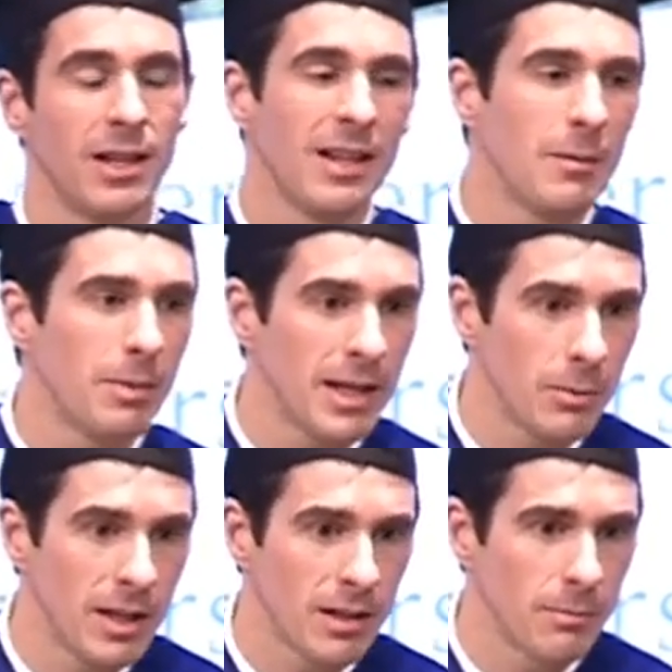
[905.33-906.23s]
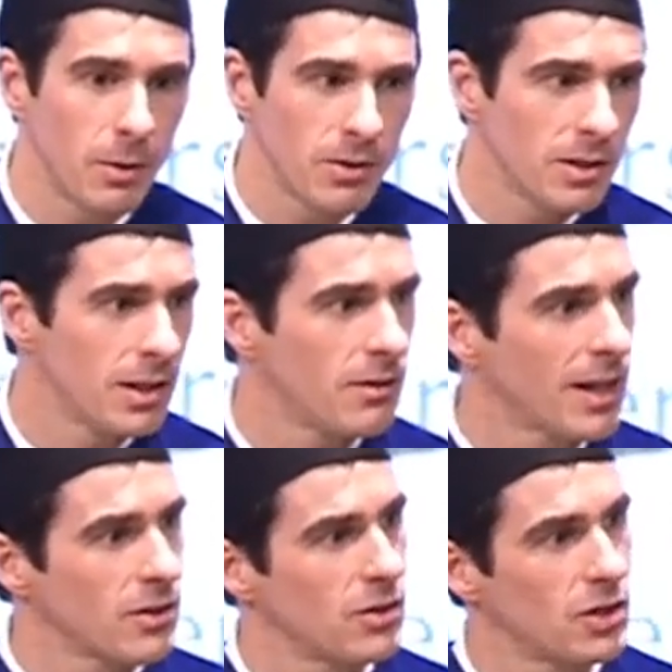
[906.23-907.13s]
And by the way, the components and
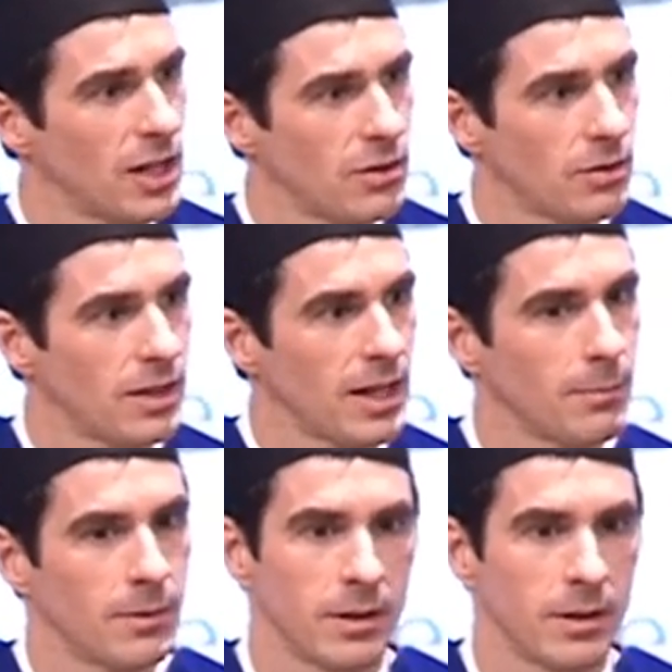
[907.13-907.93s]
interactions change through time.